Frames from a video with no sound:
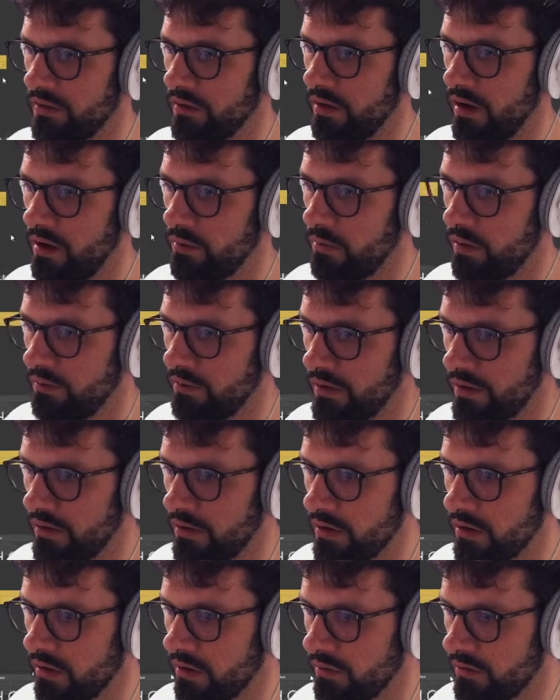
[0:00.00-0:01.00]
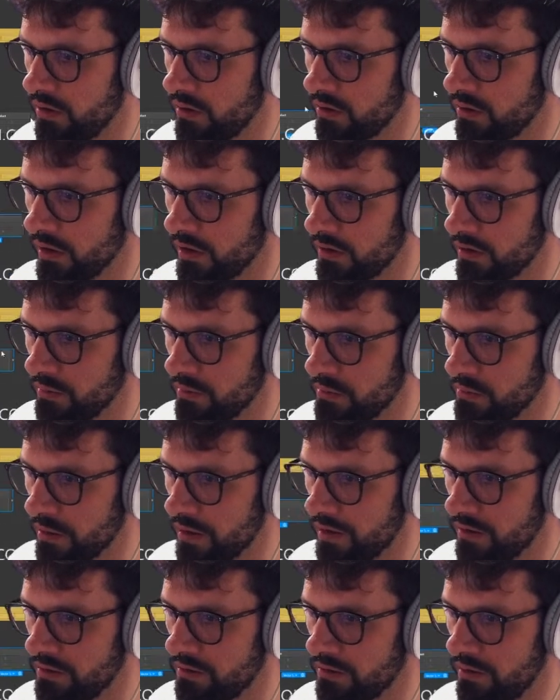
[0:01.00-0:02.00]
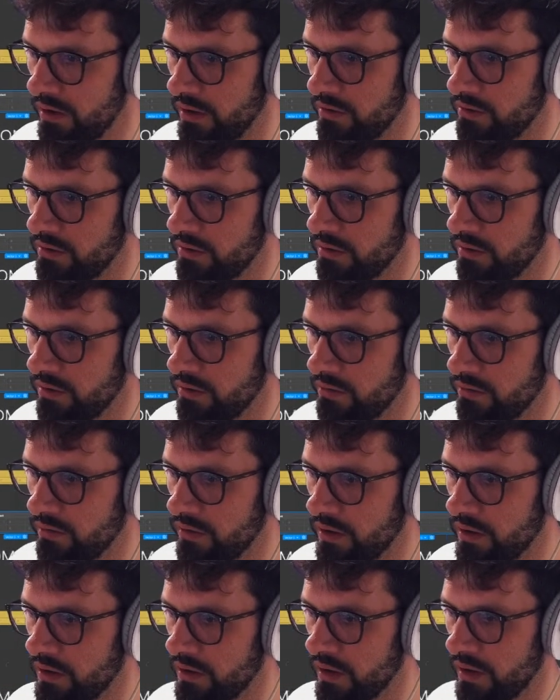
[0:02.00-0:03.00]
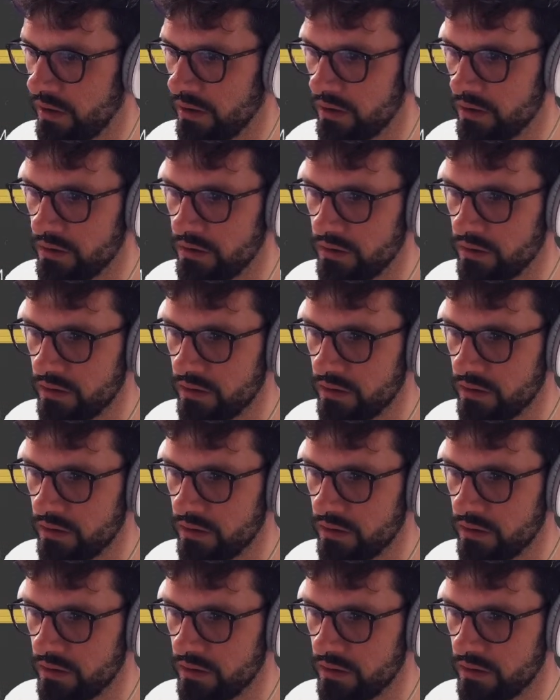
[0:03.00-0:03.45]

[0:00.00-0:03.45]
So I'm obviously overlooking something, but let's try. So if we take this